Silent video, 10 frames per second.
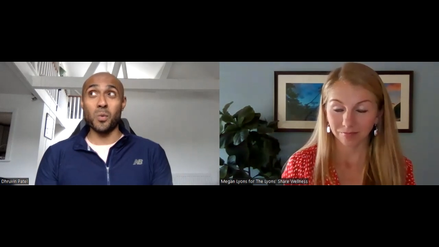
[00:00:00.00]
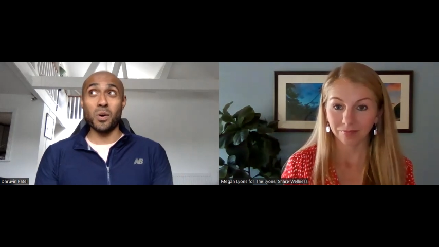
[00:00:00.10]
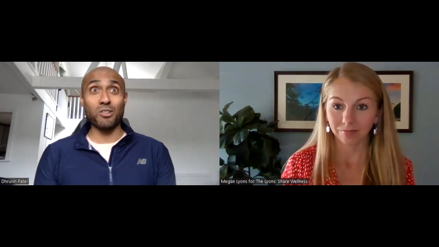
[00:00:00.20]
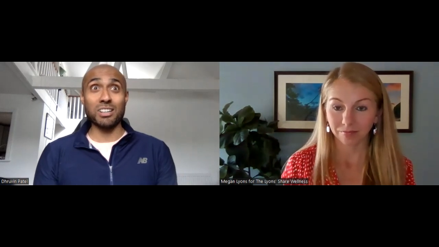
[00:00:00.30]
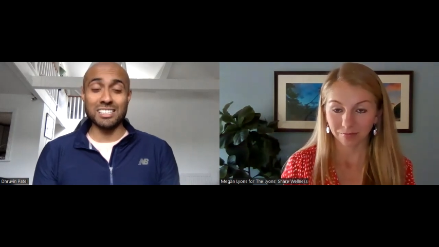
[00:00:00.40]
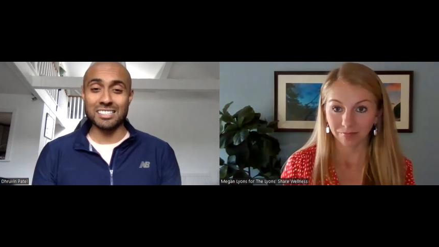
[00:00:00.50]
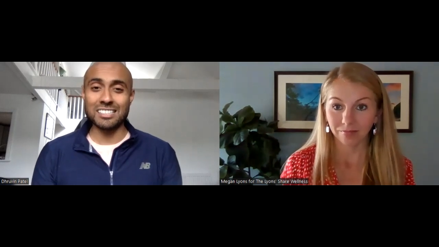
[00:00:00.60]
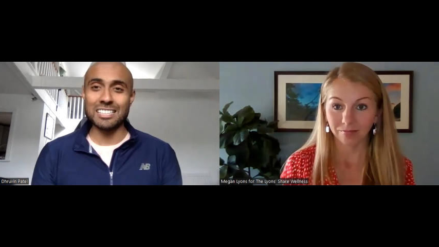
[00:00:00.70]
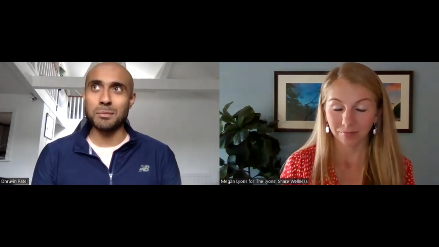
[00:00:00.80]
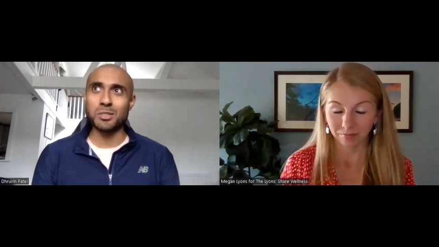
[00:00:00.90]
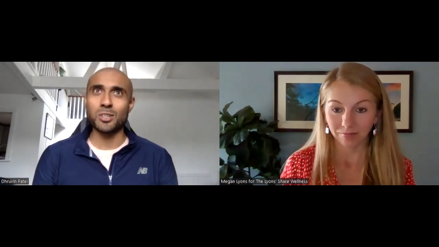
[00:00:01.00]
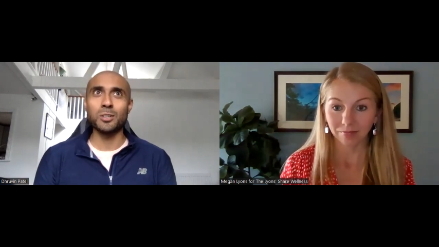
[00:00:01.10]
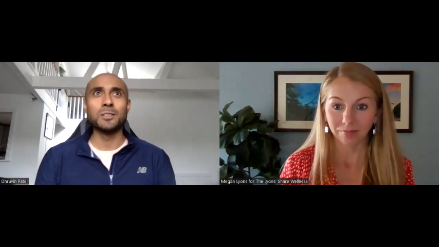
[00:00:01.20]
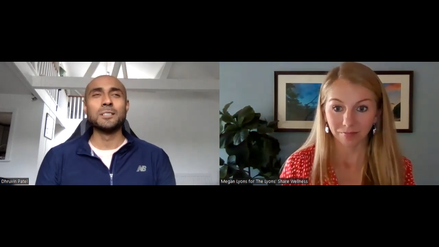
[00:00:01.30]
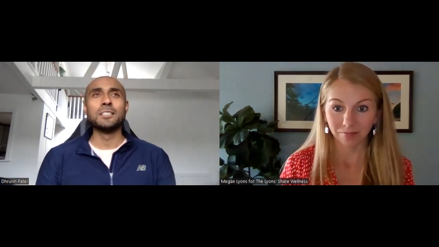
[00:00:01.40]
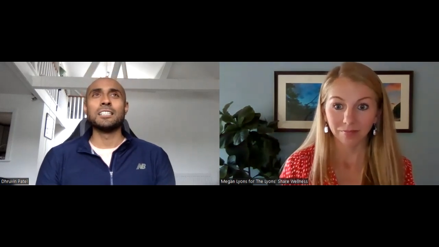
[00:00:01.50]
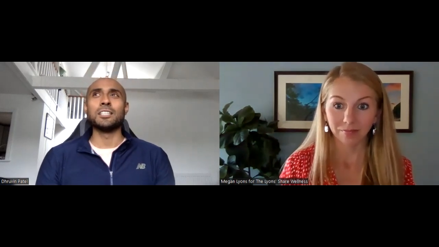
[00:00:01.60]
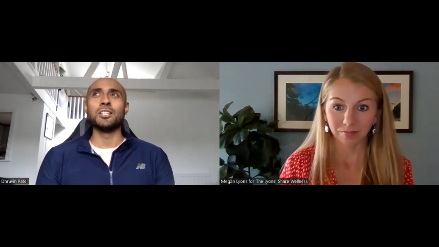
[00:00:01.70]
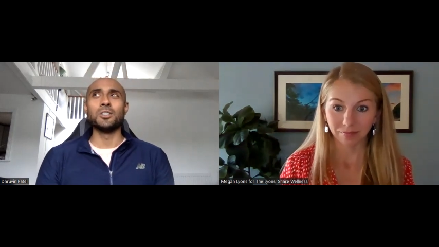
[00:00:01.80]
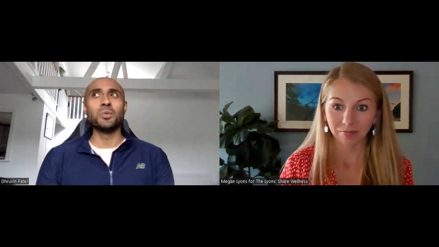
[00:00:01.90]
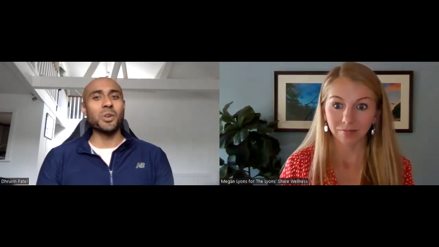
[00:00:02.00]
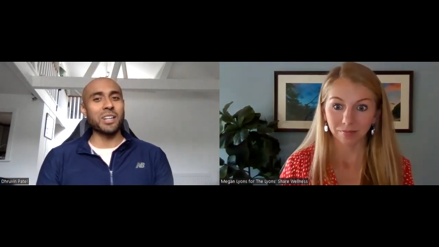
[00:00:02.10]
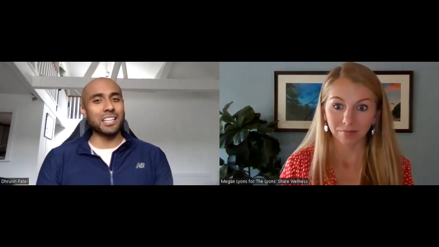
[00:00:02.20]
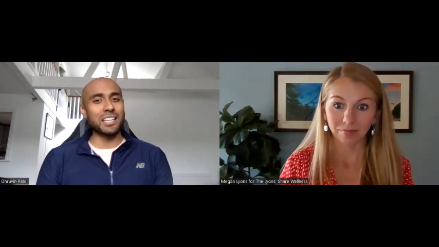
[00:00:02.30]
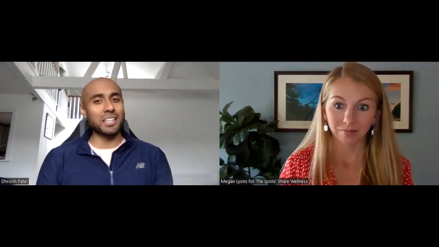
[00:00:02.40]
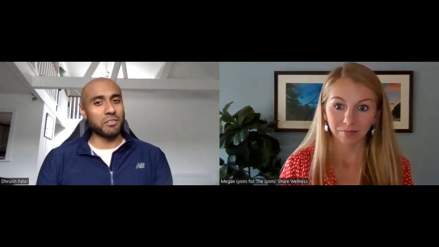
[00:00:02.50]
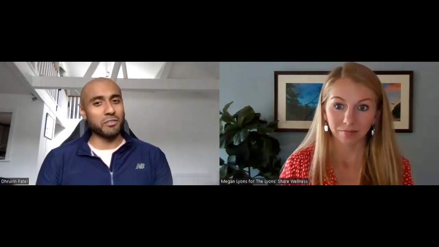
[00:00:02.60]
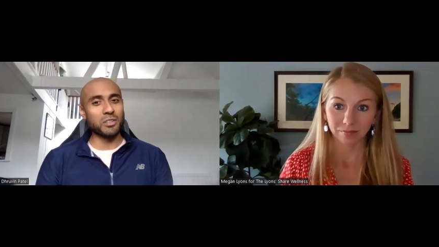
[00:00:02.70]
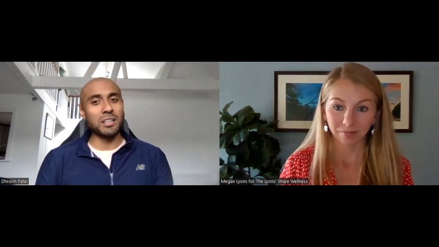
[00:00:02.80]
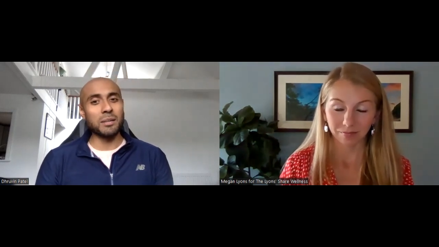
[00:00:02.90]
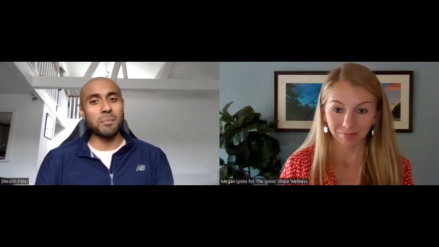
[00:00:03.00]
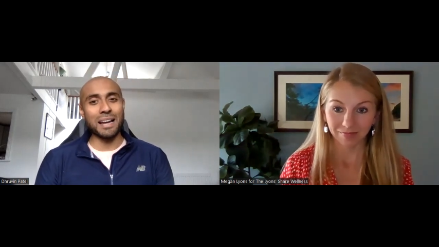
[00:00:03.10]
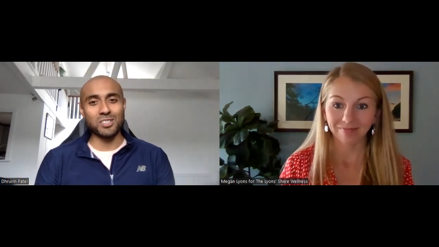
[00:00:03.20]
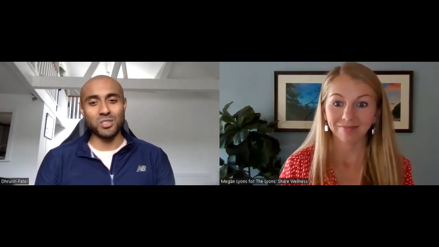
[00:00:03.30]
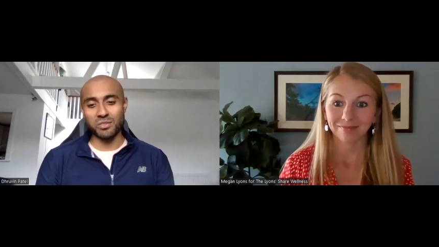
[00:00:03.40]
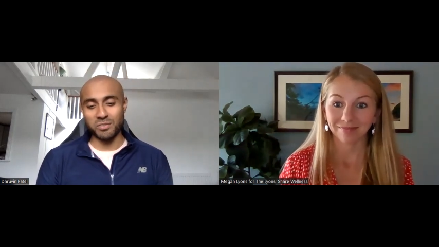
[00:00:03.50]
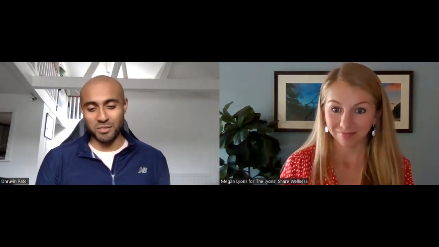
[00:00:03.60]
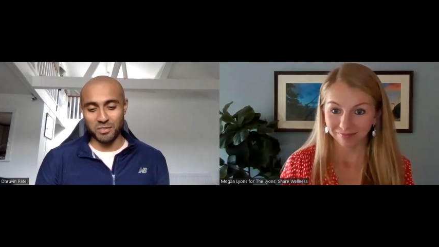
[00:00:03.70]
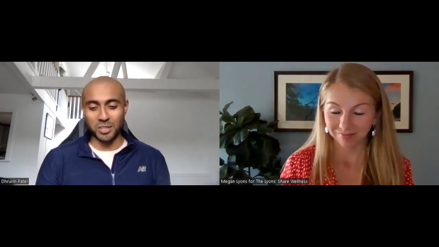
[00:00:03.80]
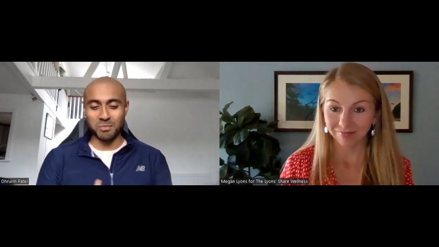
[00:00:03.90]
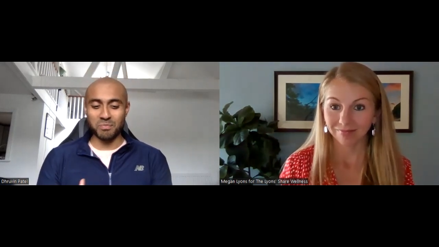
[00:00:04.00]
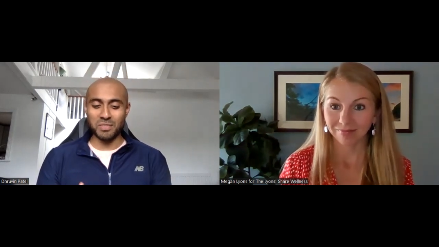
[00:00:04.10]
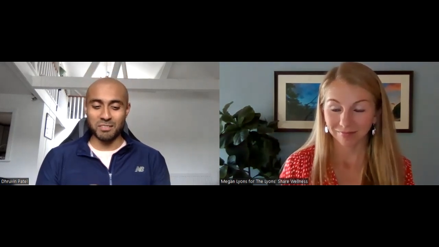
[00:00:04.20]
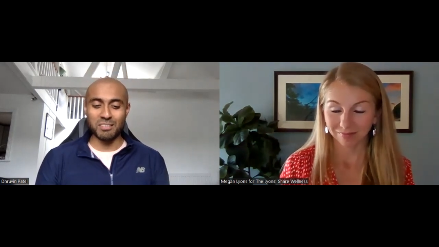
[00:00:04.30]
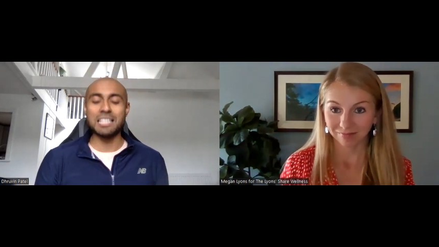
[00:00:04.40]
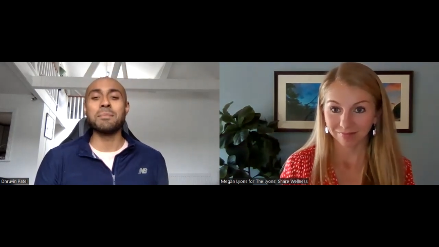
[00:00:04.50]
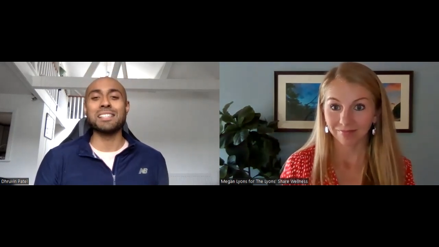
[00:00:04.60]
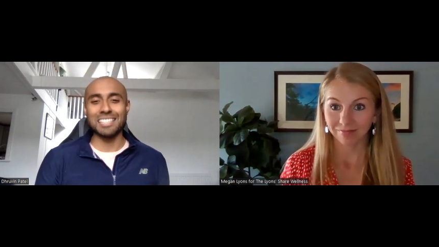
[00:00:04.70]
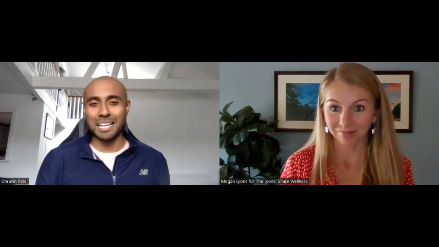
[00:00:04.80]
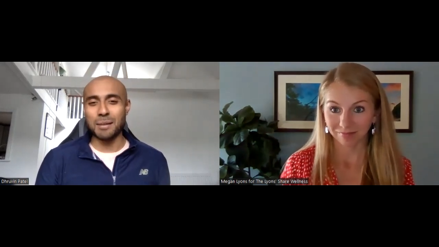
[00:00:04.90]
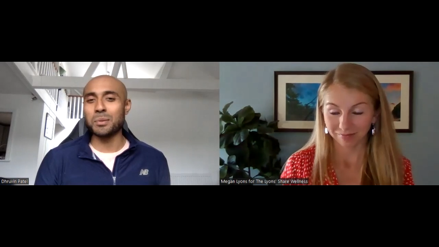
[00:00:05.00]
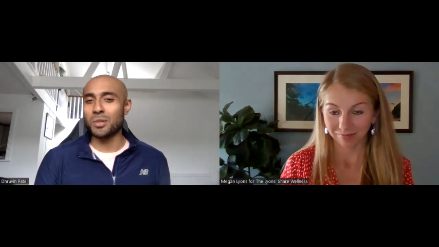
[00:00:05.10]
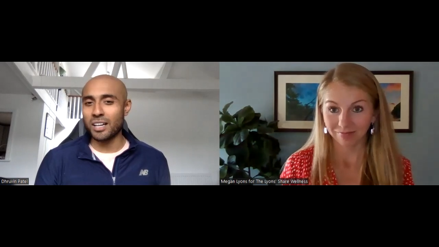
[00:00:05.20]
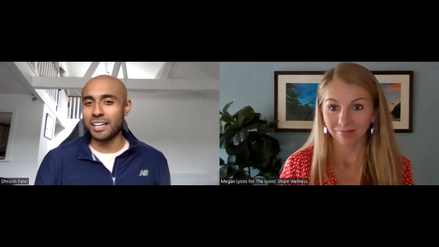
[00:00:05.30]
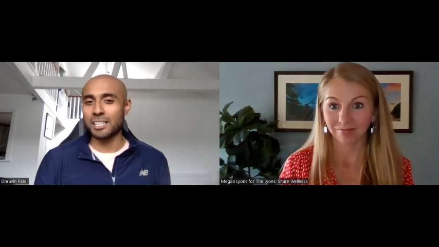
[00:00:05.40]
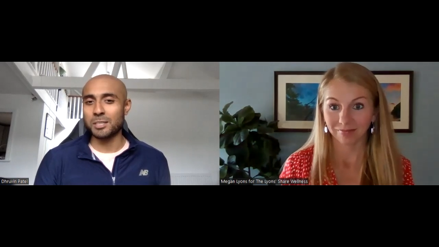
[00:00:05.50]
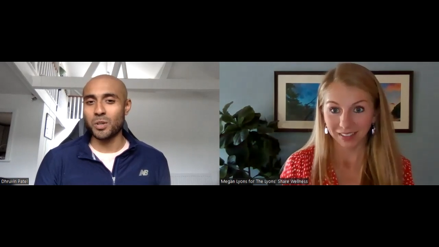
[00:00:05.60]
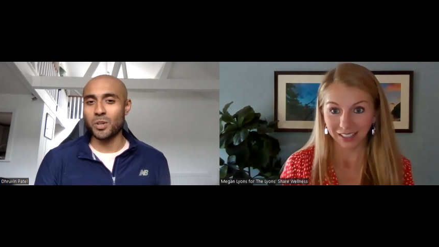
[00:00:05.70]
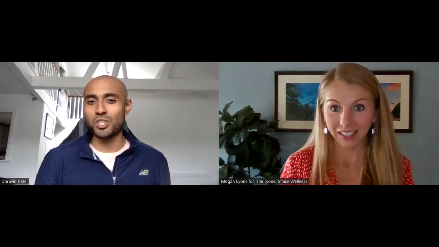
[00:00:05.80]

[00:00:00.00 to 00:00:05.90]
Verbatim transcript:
Speaker 1: well rested sleep. So you, you won't get the full impacts of you know limiting that blue light exposure.